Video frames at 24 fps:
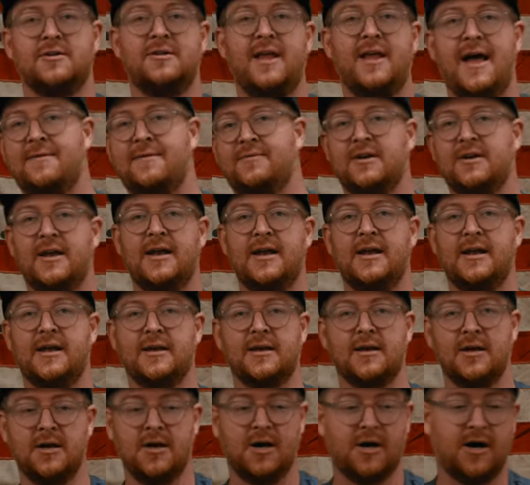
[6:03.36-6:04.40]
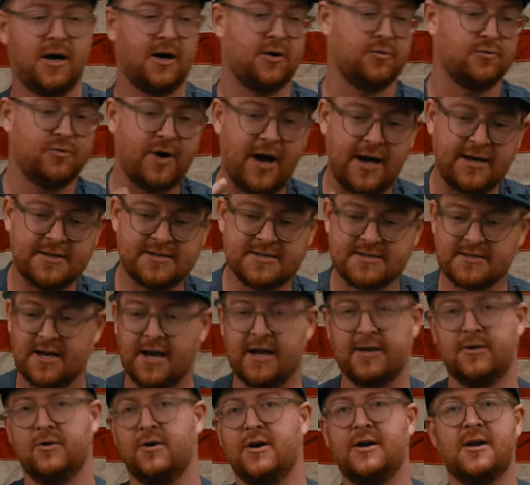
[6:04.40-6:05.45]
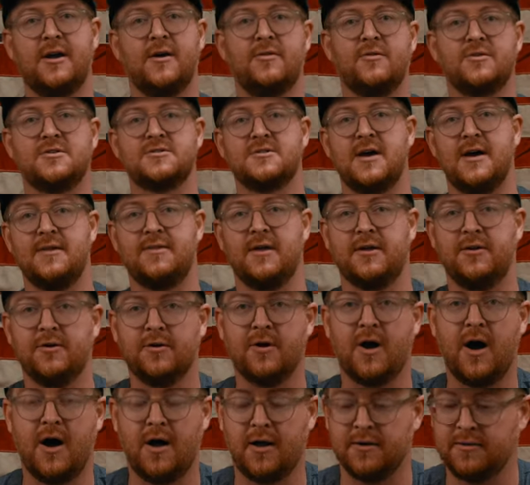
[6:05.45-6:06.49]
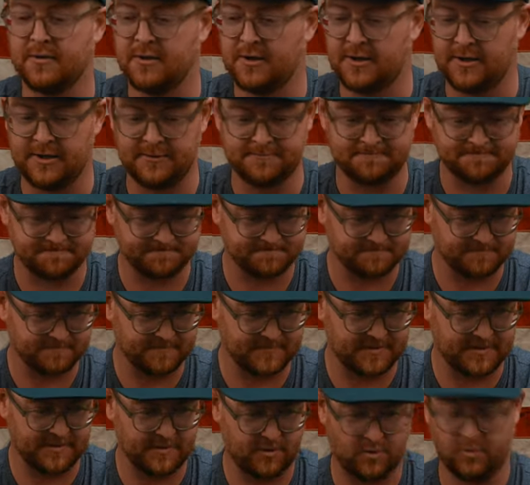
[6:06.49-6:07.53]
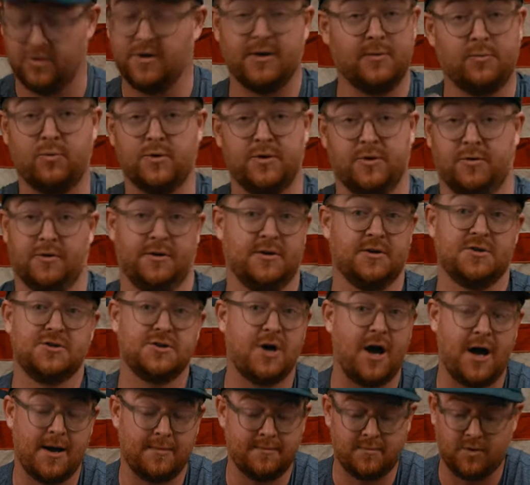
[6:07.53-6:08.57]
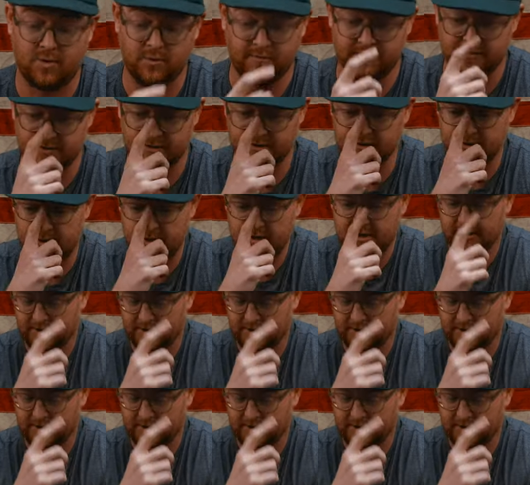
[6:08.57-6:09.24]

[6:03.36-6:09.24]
navigating a Ride site or any other site that you're on, or when you're in the shop, hopefully,